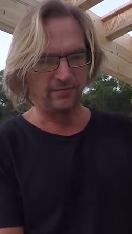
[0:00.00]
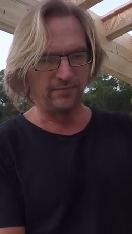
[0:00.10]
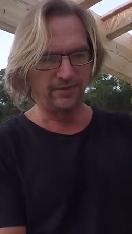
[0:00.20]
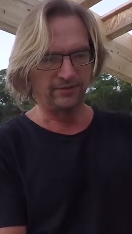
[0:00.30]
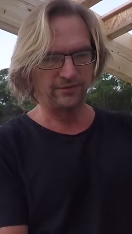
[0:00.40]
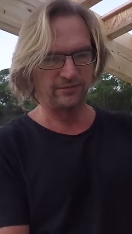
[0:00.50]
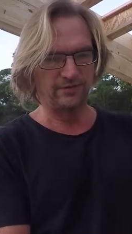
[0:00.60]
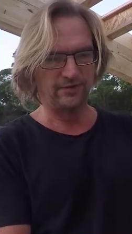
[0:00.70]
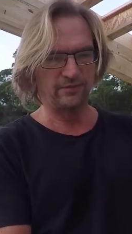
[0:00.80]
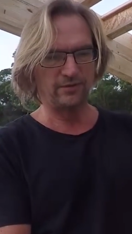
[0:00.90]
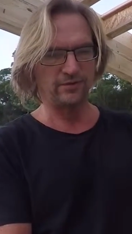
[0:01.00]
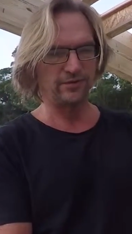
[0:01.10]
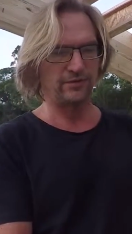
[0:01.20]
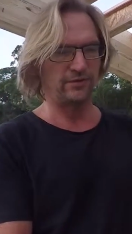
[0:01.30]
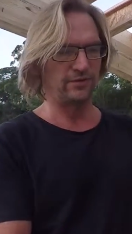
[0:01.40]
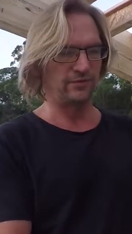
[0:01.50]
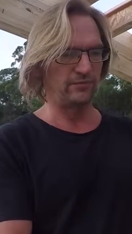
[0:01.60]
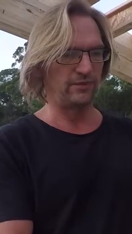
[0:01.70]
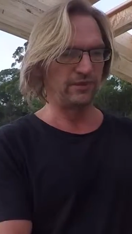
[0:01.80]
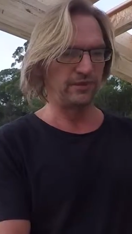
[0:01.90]
bits of timber, so it's a
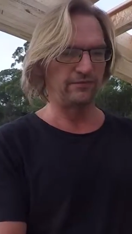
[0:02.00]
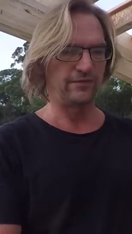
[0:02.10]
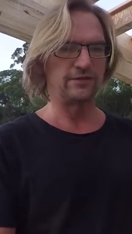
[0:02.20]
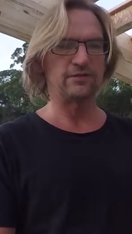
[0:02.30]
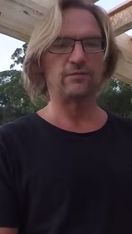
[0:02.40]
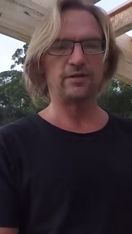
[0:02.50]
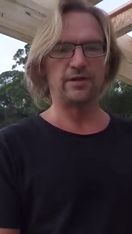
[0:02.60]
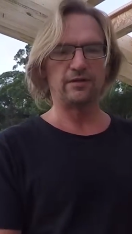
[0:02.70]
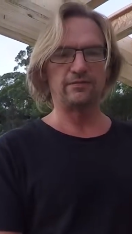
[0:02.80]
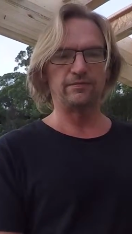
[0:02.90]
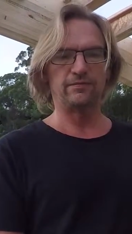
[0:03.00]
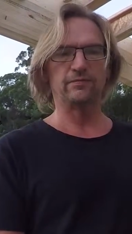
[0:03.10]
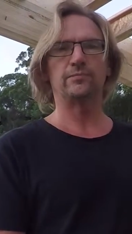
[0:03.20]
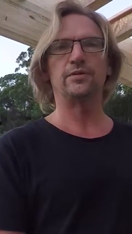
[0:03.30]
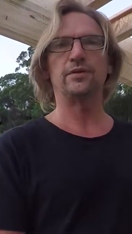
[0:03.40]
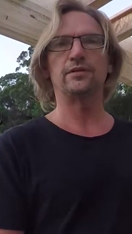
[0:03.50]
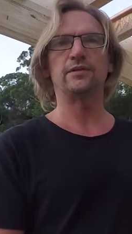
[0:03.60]
really efficient way of putting